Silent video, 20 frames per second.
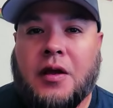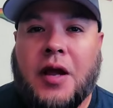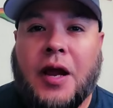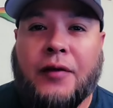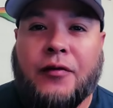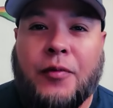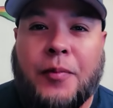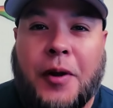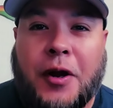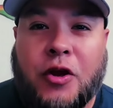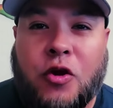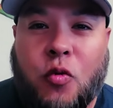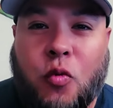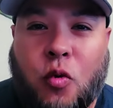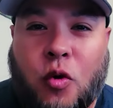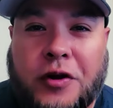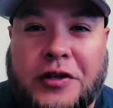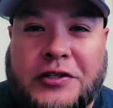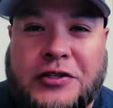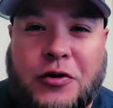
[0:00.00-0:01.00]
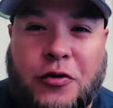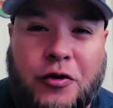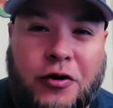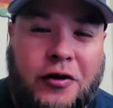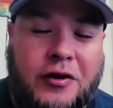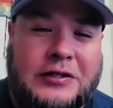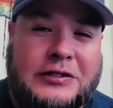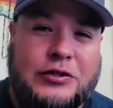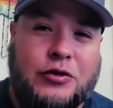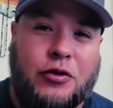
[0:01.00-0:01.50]
Hey everybody, what is
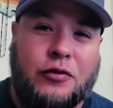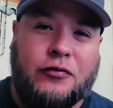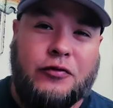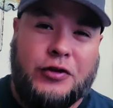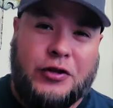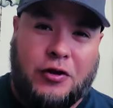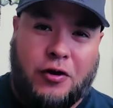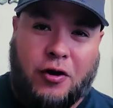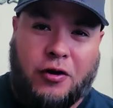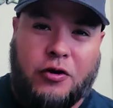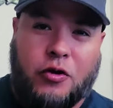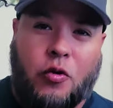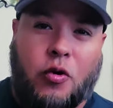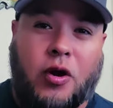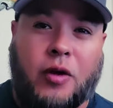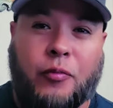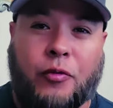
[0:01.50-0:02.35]
going on? Sorry for the audio.